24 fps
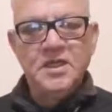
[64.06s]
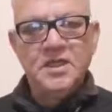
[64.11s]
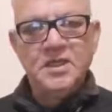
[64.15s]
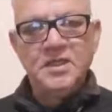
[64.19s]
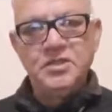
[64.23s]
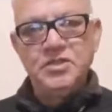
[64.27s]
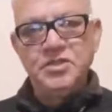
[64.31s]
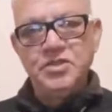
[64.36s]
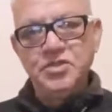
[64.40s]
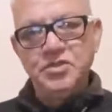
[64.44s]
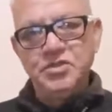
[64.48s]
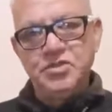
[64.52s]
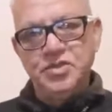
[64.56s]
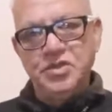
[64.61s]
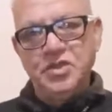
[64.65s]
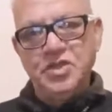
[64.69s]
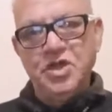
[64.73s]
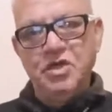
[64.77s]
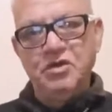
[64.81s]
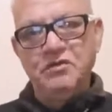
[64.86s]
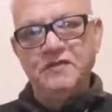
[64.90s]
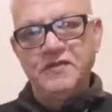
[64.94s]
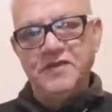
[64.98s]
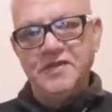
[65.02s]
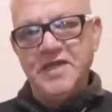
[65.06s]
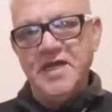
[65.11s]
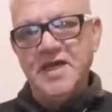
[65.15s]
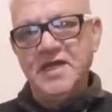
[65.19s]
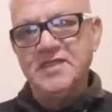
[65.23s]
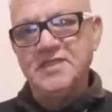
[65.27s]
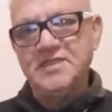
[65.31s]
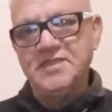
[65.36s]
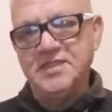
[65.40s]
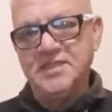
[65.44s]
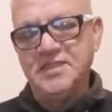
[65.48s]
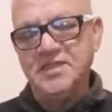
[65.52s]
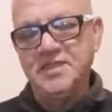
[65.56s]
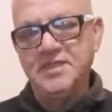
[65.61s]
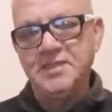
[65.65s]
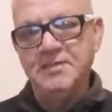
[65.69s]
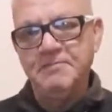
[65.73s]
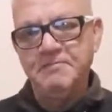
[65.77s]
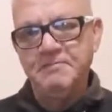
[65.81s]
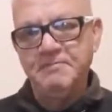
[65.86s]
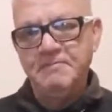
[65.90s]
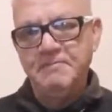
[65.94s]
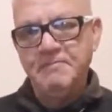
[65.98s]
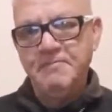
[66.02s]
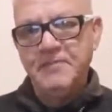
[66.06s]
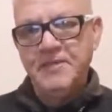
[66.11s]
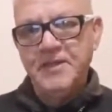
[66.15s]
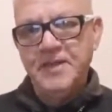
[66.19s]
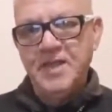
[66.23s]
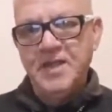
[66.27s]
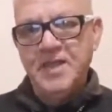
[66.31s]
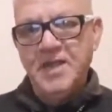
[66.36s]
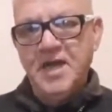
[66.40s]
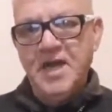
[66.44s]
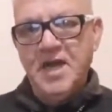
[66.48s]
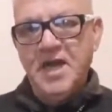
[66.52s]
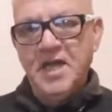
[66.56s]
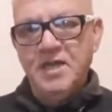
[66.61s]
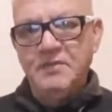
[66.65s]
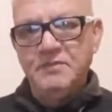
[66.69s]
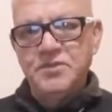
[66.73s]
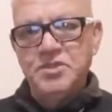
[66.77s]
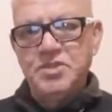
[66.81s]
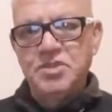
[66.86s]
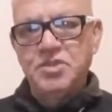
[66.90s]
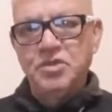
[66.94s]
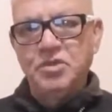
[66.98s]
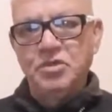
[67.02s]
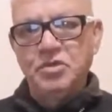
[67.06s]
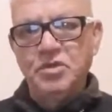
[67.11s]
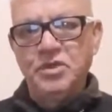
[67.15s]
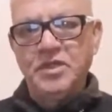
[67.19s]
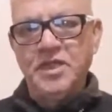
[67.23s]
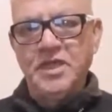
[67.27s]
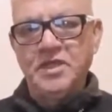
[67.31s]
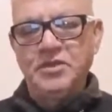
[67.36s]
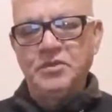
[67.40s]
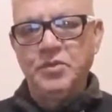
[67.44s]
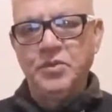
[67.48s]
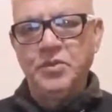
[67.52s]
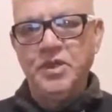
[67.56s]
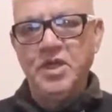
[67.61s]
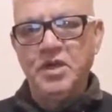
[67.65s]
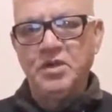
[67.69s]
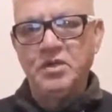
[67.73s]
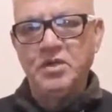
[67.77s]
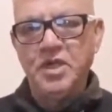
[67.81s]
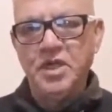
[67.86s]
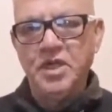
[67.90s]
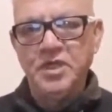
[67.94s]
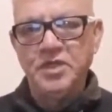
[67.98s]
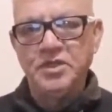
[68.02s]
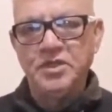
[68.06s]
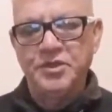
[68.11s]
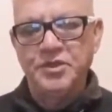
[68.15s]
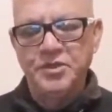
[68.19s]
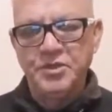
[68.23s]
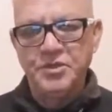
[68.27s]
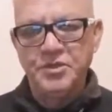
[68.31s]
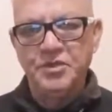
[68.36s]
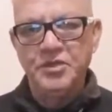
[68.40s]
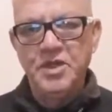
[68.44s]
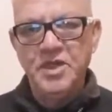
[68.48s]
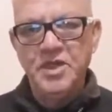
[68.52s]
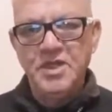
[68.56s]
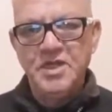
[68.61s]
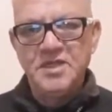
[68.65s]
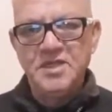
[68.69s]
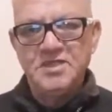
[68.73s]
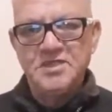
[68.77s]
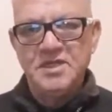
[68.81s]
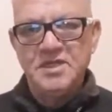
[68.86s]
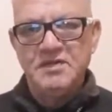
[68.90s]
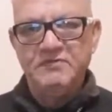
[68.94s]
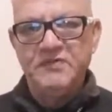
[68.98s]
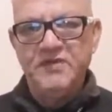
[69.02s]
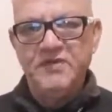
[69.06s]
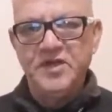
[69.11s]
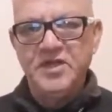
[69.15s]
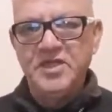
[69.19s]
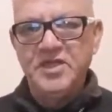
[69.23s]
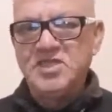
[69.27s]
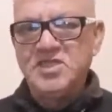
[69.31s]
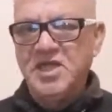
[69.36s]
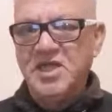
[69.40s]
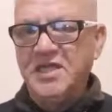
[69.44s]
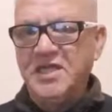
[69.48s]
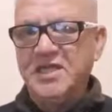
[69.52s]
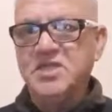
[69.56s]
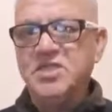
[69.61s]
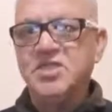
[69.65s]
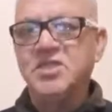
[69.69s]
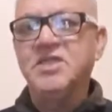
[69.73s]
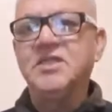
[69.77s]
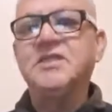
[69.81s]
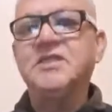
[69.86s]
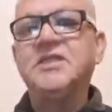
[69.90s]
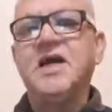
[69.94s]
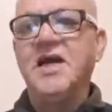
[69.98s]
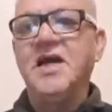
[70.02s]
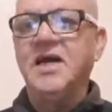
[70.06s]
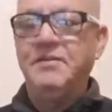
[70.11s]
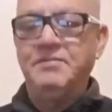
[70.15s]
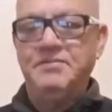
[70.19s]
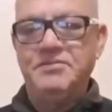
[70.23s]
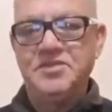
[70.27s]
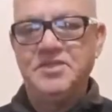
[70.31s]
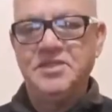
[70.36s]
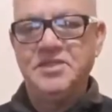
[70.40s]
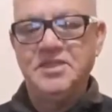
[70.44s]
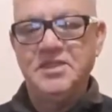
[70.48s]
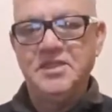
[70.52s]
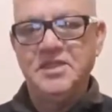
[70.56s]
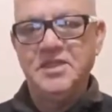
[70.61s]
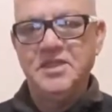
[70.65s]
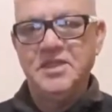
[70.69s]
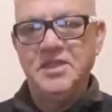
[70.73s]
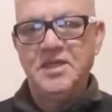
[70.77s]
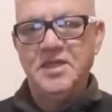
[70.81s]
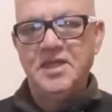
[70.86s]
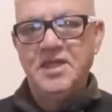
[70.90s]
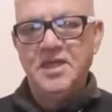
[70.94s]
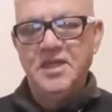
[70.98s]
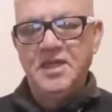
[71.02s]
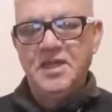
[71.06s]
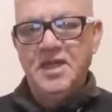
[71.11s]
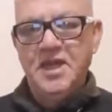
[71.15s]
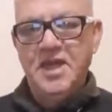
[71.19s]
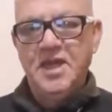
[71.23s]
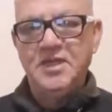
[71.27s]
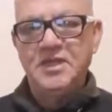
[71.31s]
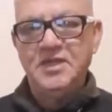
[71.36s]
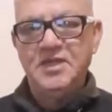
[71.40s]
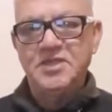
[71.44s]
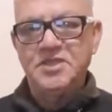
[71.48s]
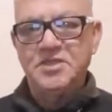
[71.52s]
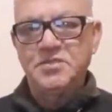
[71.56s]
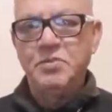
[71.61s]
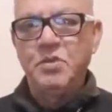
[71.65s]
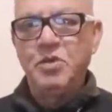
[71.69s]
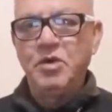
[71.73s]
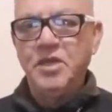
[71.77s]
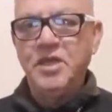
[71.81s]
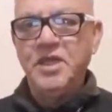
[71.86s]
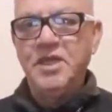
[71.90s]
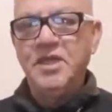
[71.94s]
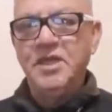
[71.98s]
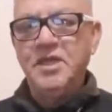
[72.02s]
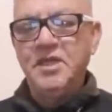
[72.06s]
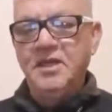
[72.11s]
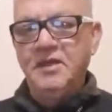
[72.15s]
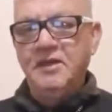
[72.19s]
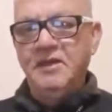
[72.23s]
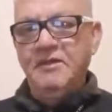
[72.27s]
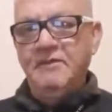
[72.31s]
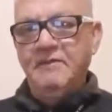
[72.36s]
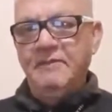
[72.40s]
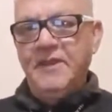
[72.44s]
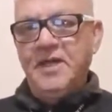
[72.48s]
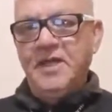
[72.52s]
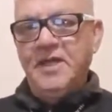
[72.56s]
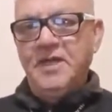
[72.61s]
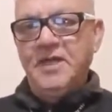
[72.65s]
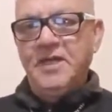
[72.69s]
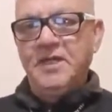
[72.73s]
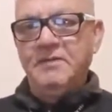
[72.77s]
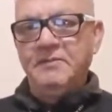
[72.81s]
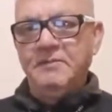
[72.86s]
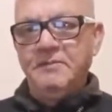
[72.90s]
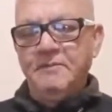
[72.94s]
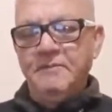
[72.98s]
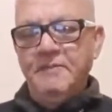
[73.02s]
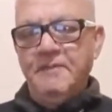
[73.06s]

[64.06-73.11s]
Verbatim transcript: uh, due to COVID 19, I am sure that we are going through some very challenging times. And this morning, uh,